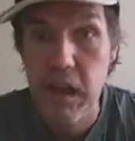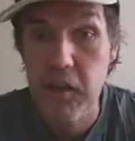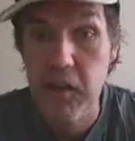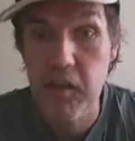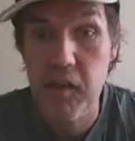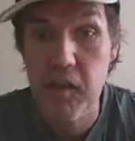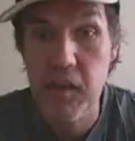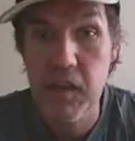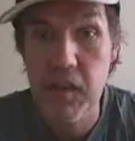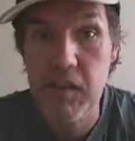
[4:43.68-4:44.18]
our
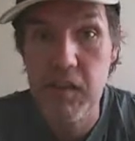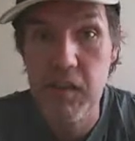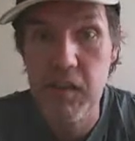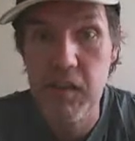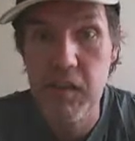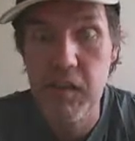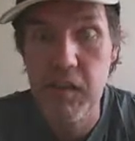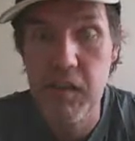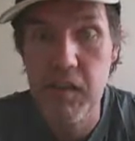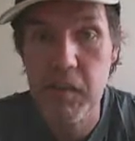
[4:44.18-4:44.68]
sector,
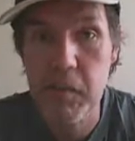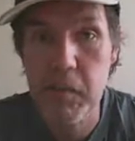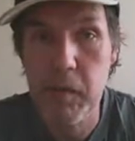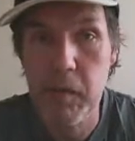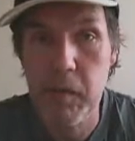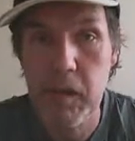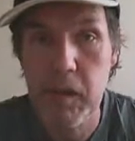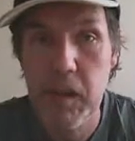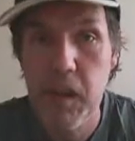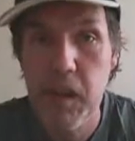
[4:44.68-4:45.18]
so to
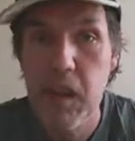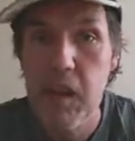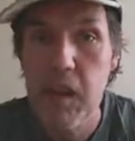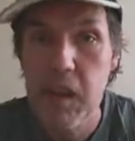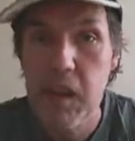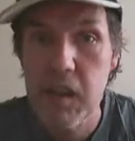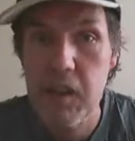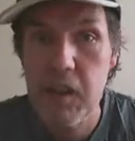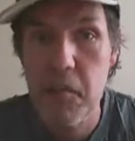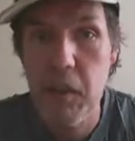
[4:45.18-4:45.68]
speak,
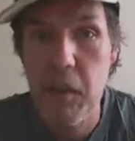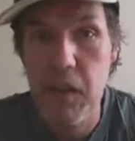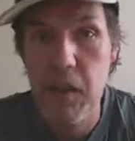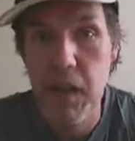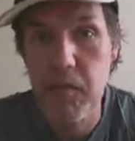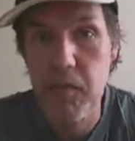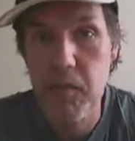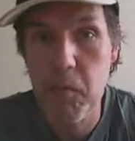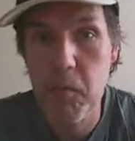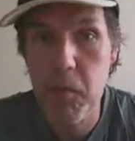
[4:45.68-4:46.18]
you might
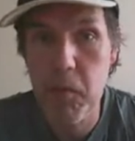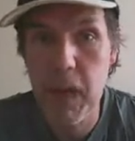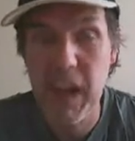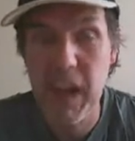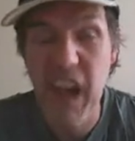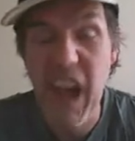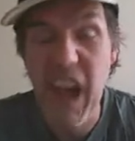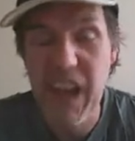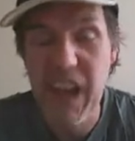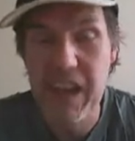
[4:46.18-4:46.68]
have to
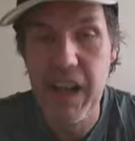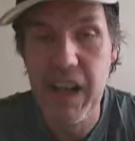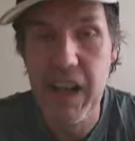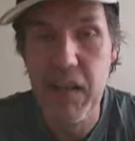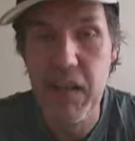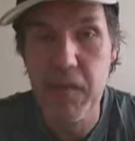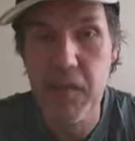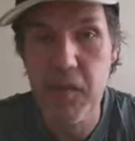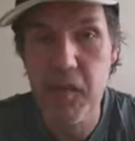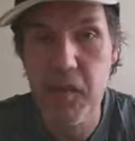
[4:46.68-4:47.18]
wait 8
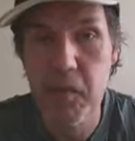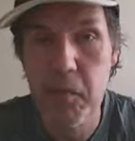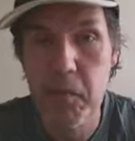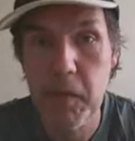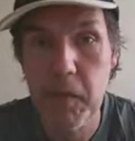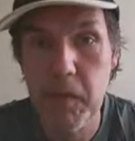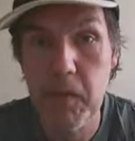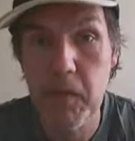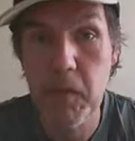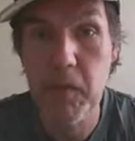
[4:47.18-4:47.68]
hours
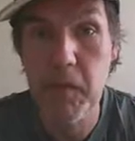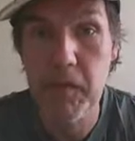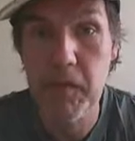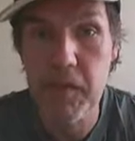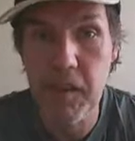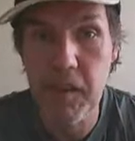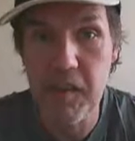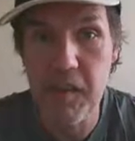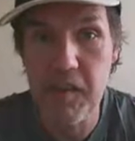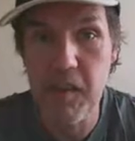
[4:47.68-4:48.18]
before it
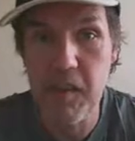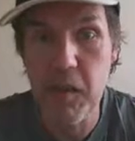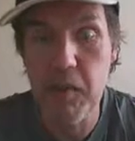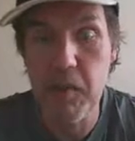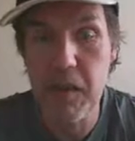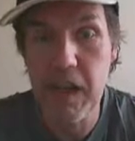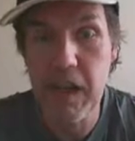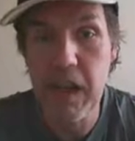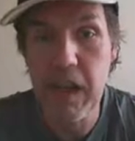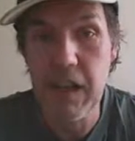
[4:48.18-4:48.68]
does
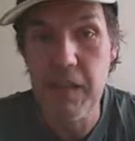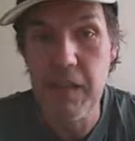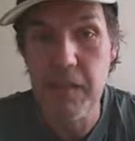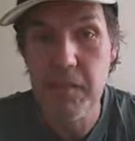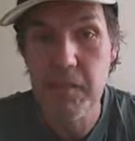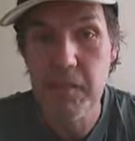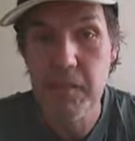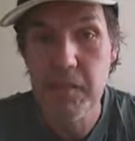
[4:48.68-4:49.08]
so again.